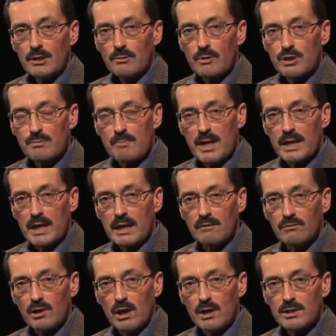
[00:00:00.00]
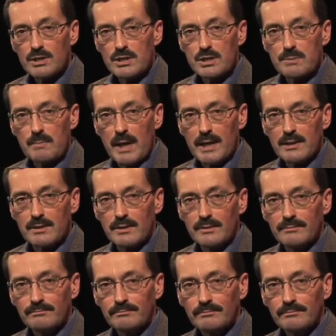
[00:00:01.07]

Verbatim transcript: which many have long suspected.